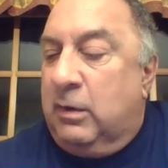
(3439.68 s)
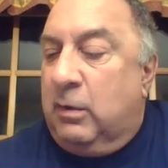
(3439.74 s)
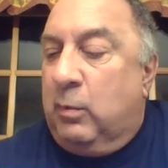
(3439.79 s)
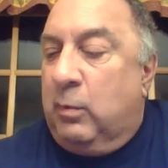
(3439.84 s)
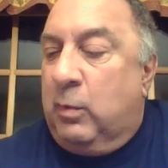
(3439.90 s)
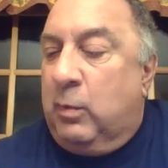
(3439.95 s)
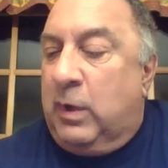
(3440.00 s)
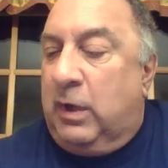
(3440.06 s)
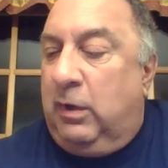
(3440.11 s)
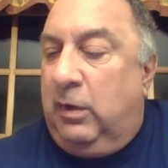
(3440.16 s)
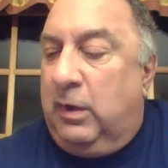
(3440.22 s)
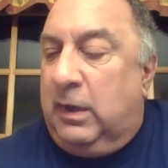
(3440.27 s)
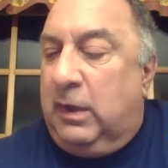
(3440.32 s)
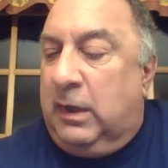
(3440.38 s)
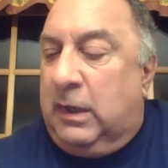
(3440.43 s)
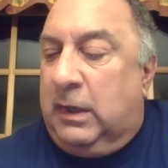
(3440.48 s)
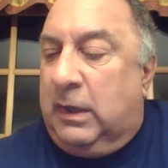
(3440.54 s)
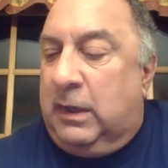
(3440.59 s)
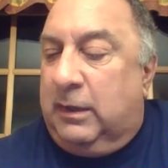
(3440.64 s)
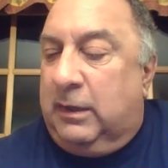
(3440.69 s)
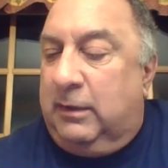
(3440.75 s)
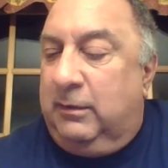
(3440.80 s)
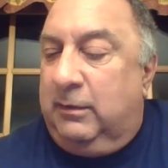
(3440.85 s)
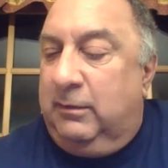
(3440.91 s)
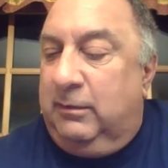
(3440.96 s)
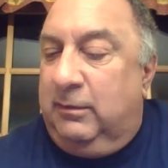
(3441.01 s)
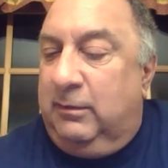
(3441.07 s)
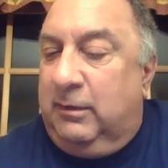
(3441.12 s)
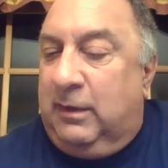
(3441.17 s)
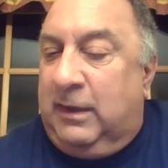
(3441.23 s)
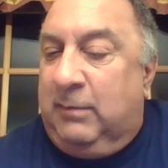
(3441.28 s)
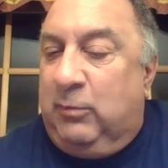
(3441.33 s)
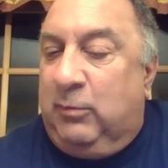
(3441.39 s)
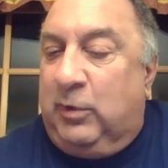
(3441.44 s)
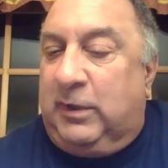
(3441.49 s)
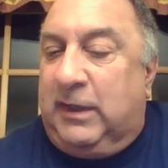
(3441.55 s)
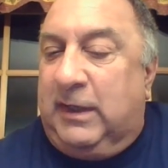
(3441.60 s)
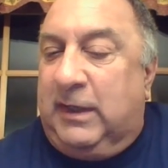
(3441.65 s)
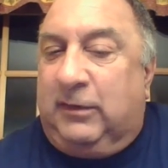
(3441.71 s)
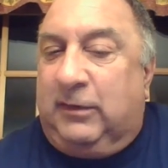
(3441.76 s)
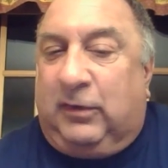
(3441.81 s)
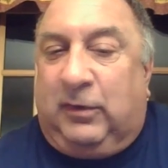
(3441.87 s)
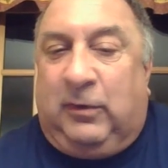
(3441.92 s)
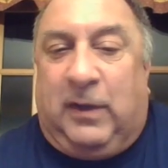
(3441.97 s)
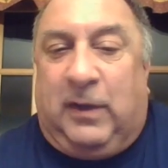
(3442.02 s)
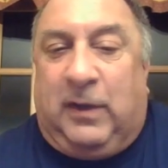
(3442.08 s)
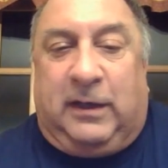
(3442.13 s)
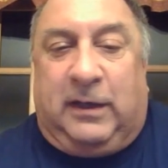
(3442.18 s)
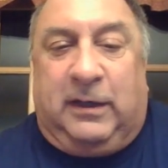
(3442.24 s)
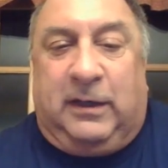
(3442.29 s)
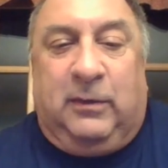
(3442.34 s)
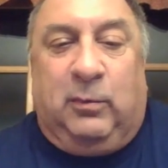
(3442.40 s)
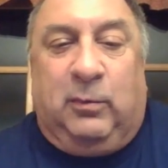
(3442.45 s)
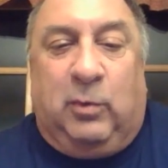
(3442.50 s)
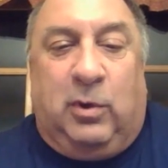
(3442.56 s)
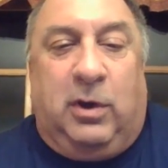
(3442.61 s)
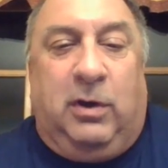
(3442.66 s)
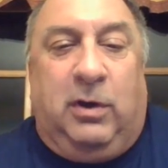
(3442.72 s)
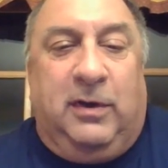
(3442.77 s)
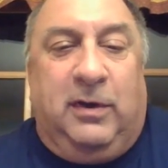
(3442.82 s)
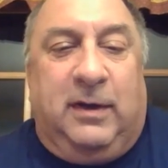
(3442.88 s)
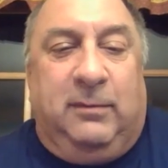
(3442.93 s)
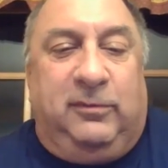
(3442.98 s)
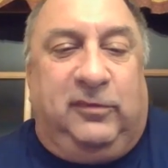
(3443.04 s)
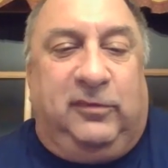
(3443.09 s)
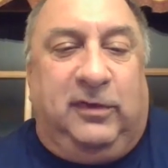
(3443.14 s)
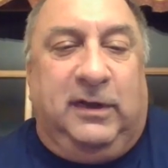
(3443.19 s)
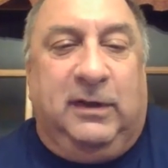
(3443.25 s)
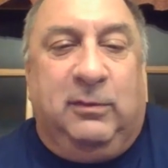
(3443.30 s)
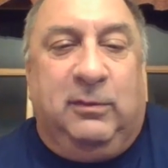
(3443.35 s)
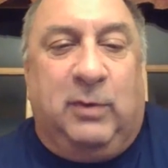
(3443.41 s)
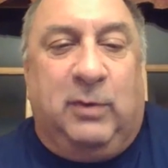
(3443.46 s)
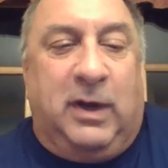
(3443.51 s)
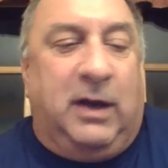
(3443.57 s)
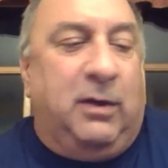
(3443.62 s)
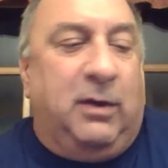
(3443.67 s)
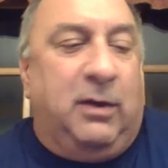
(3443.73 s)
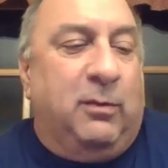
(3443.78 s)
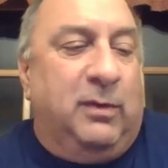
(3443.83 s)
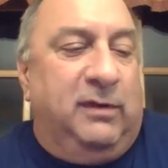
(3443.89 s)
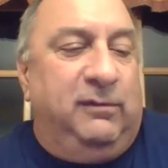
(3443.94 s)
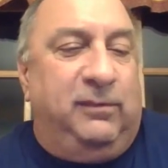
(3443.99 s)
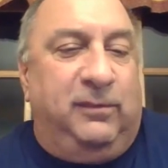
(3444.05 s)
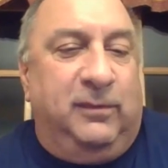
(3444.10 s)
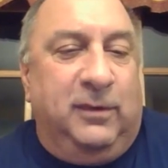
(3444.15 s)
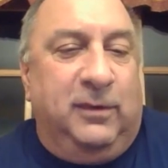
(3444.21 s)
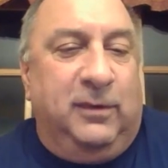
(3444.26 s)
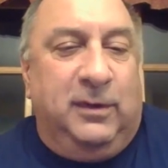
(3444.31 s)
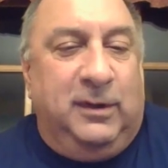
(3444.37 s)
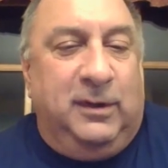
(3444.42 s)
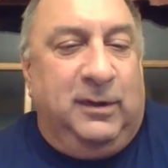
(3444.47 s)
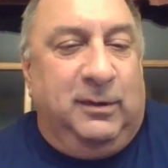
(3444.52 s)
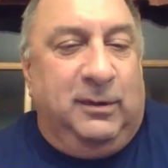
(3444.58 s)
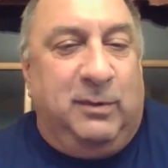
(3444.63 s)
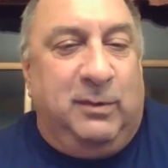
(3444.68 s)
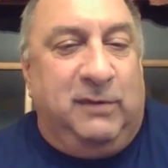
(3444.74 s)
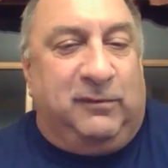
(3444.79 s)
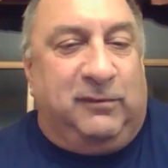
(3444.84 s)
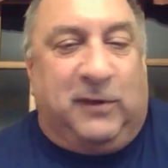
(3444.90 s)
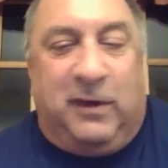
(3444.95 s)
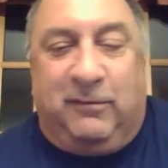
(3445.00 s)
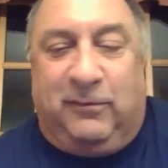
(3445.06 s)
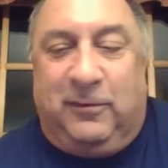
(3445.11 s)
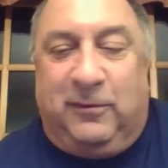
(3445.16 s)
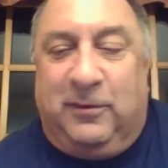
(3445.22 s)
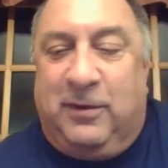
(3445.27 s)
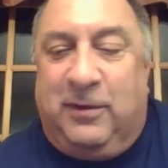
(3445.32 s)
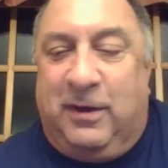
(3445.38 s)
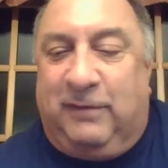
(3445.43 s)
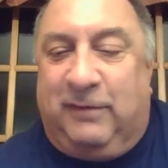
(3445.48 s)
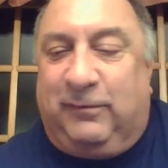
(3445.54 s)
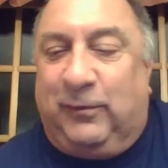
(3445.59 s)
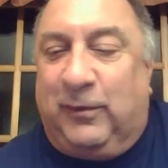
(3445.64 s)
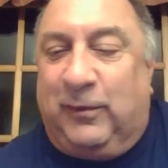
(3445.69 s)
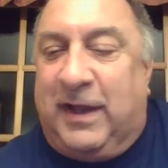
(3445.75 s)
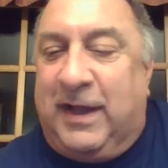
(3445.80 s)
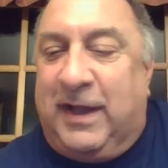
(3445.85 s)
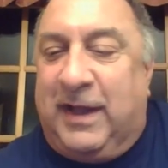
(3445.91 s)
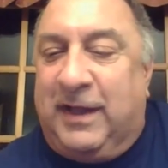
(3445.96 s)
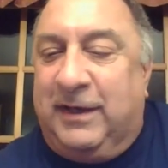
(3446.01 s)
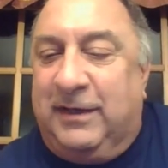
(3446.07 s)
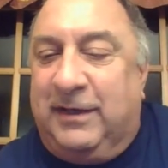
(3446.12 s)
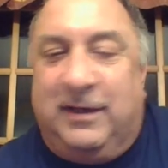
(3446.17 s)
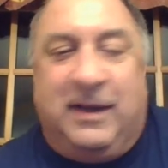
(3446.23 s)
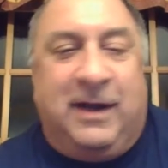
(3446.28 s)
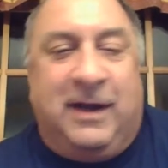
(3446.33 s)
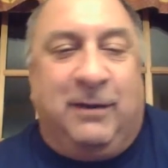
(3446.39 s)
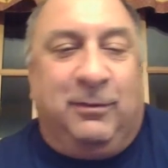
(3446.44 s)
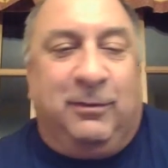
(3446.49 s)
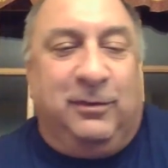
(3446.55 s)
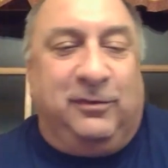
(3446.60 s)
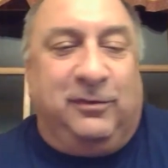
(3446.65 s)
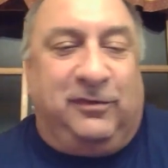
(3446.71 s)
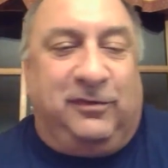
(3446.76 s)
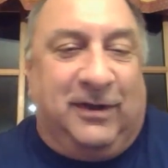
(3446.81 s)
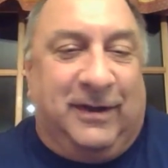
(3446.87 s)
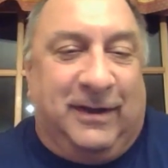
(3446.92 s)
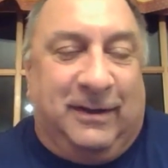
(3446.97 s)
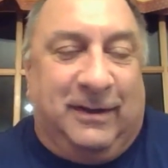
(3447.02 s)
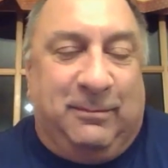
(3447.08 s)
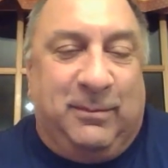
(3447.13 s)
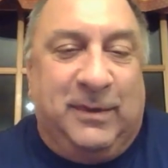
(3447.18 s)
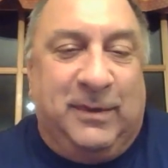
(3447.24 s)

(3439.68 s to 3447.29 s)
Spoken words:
Well, I'm looking at the clock on the wall and I'm seeing, wow, we've covered an awful lot in an hour's time.